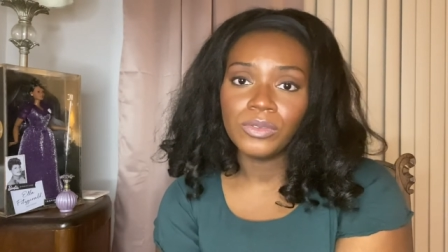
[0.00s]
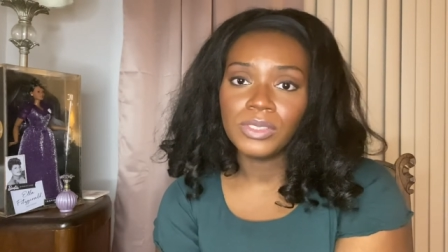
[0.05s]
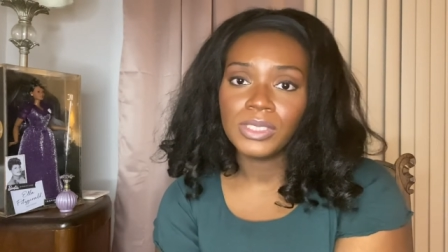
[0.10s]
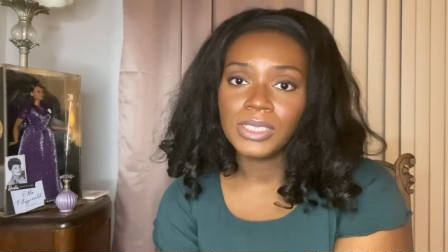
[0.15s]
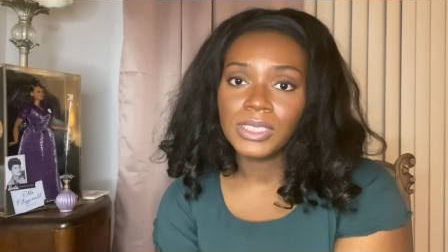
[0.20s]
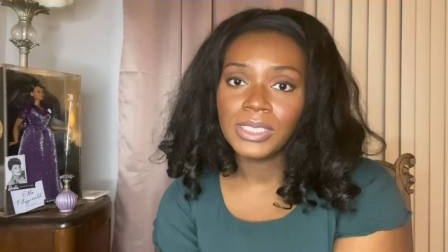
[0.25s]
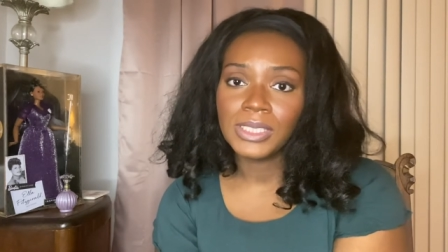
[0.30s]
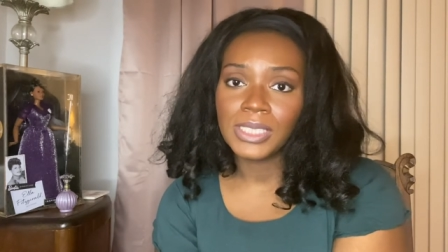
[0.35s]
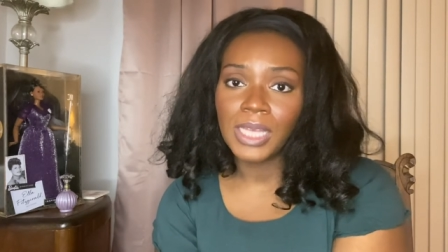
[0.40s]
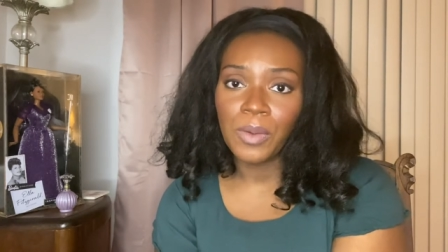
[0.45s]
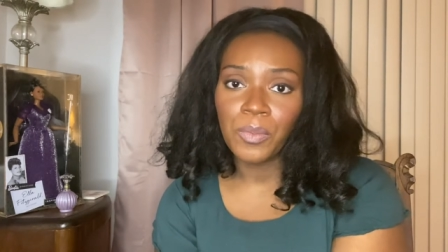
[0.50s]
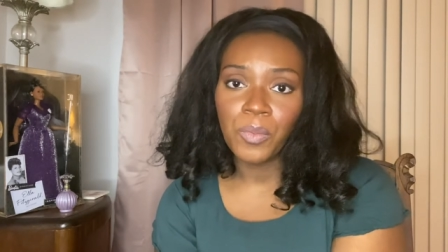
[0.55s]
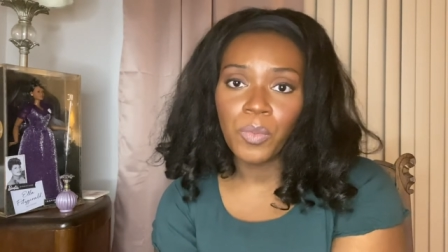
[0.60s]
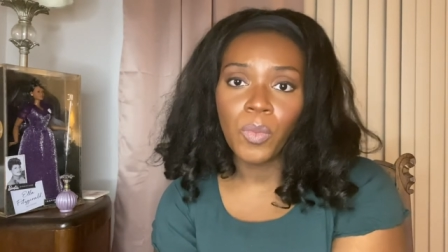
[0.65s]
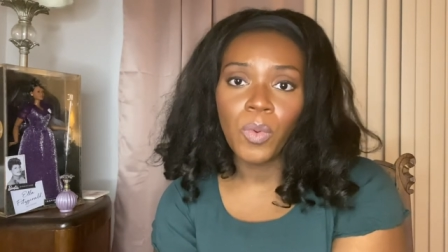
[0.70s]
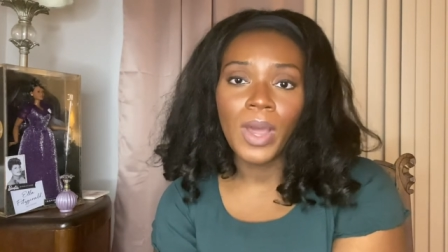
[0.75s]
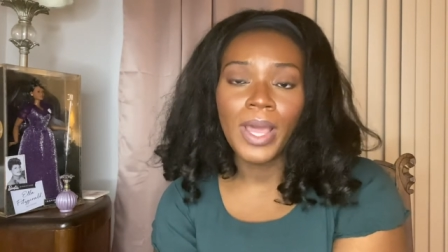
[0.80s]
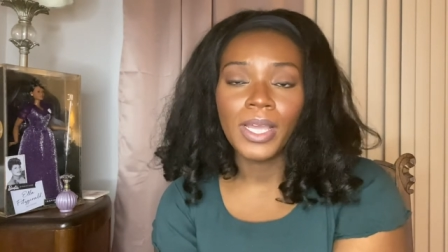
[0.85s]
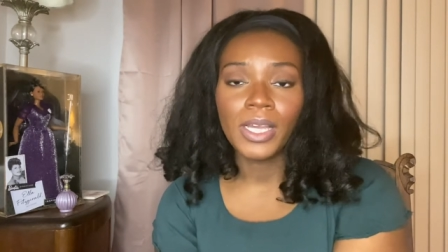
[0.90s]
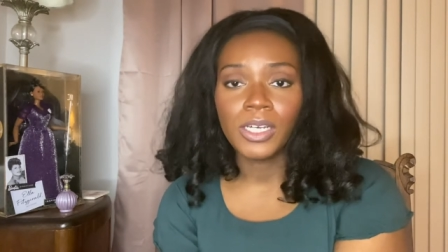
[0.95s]

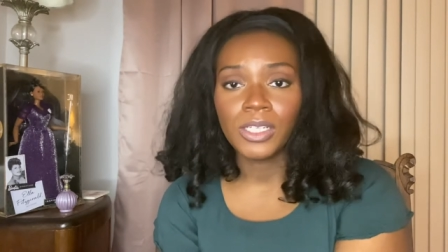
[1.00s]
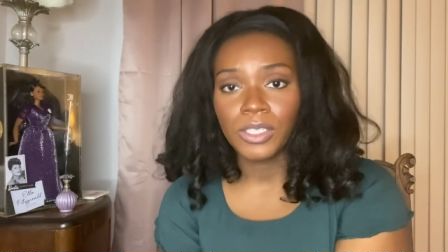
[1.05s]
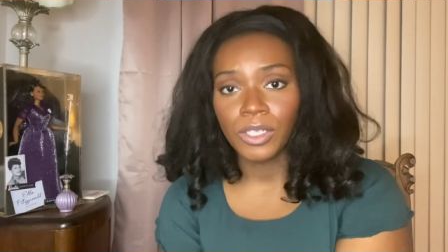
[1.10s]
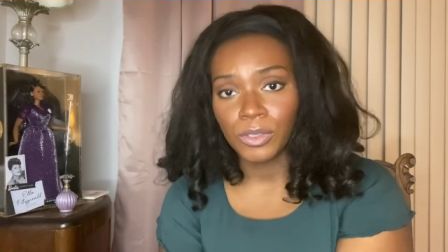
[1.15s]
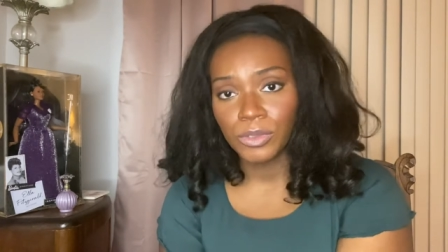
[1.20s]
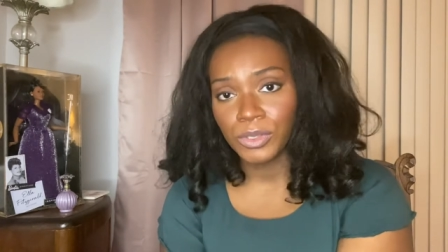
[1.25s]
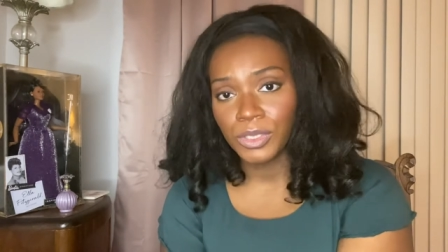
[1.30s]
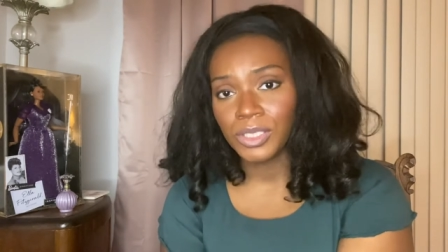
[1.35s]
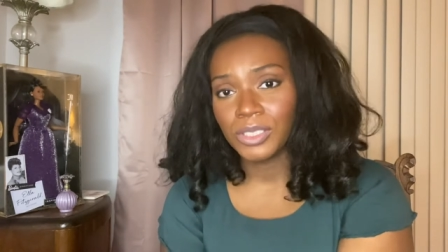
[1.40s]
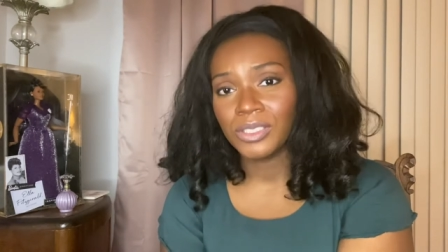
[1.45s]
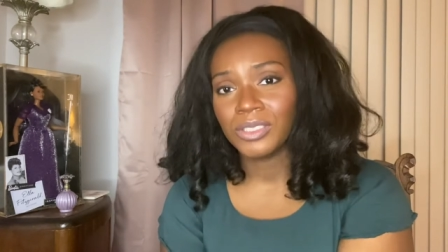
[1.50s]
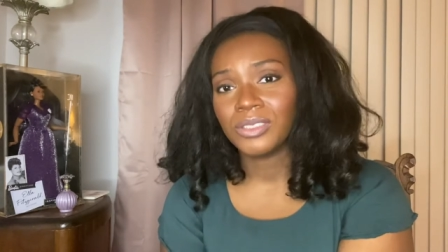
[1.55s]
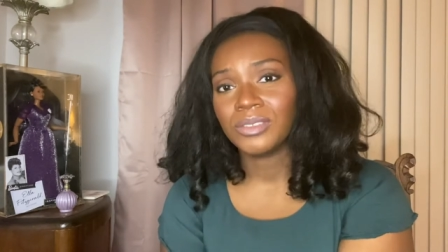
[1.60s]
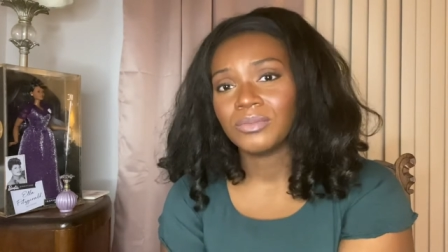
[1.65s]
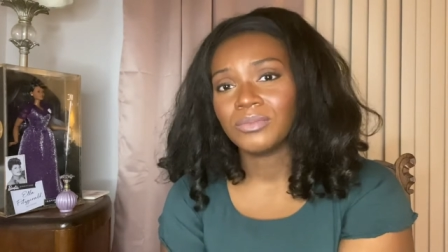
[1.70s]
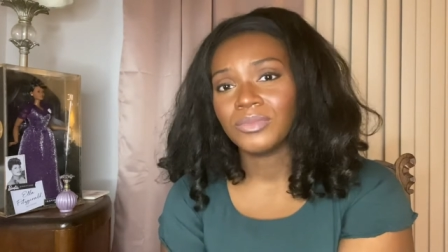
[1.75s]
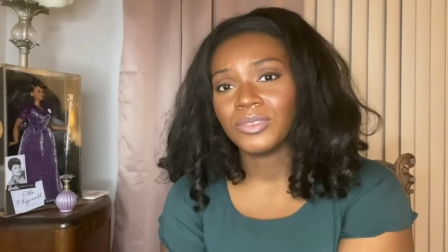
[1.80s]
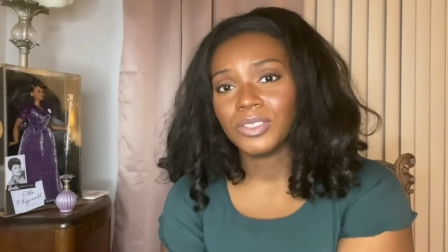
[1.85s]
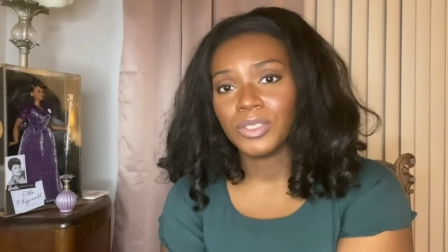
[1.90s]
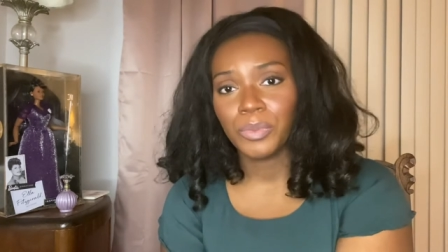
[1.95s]
somewhat close
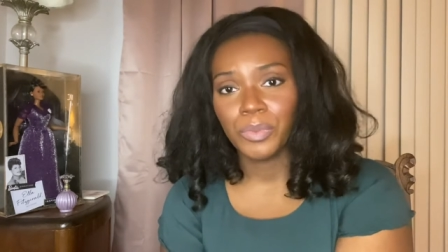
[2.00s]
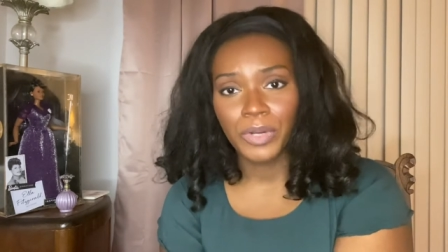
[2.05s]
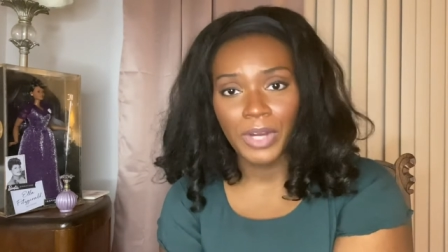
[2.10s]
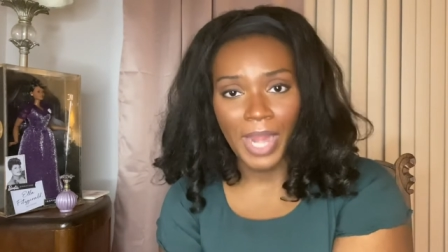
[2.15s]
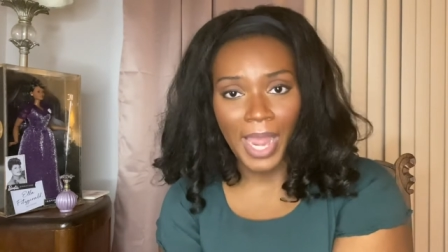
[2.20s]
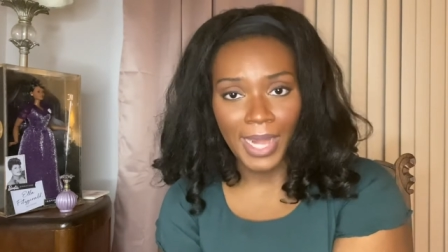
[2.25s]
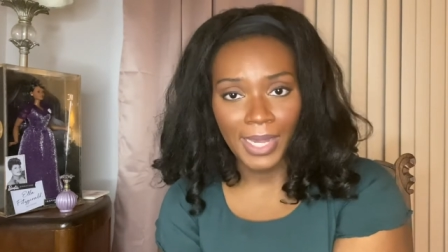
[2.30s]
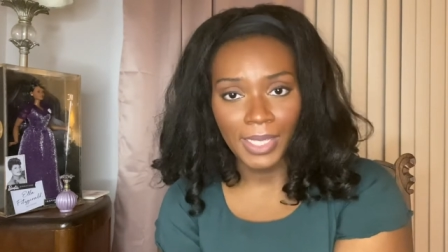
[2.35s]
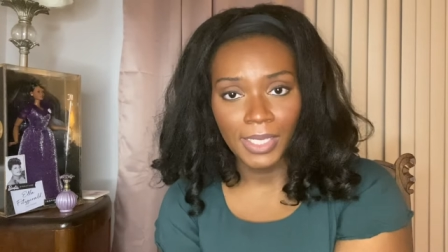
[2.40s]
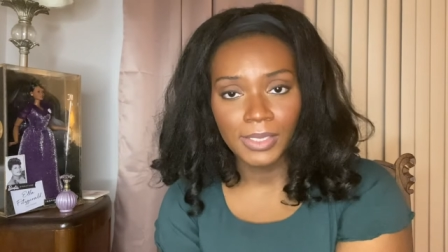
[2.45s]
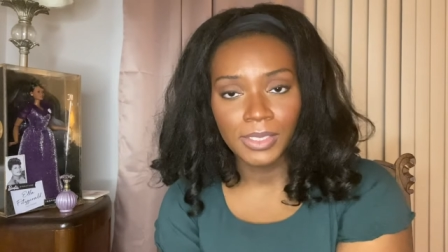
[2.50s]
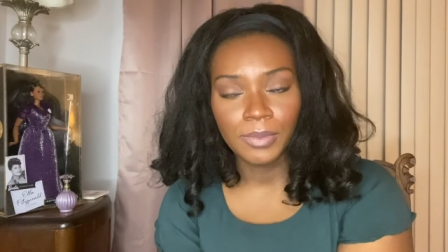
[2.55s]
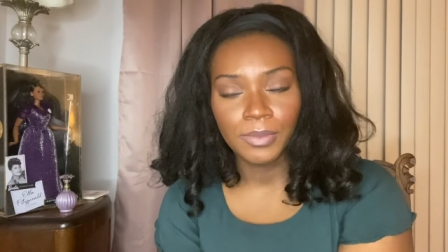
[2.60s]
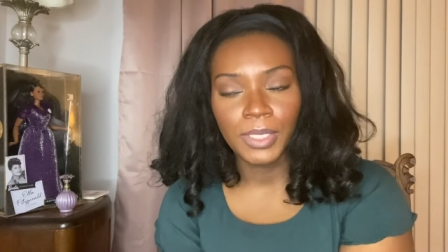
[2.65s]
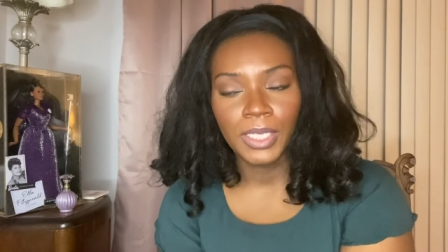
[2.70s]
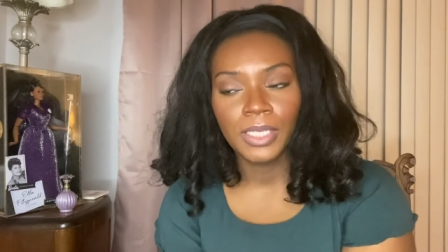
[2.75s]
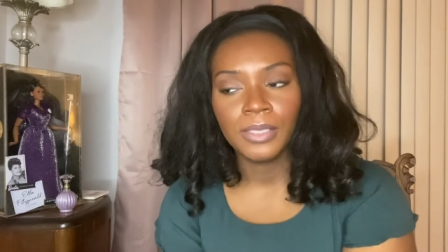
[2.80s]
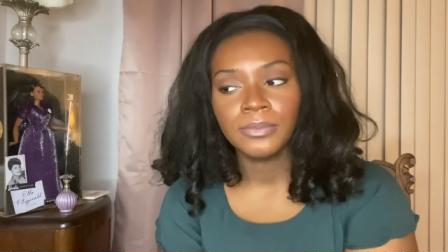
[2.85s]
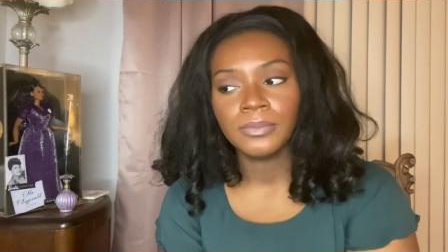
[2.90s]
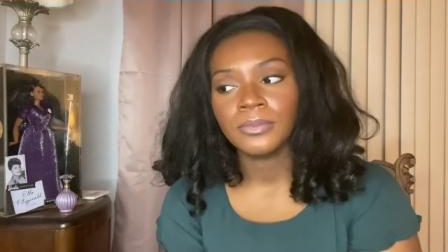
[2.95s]
to where I need to
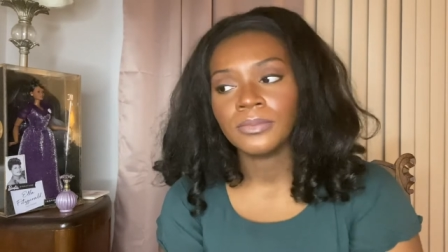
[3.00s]
be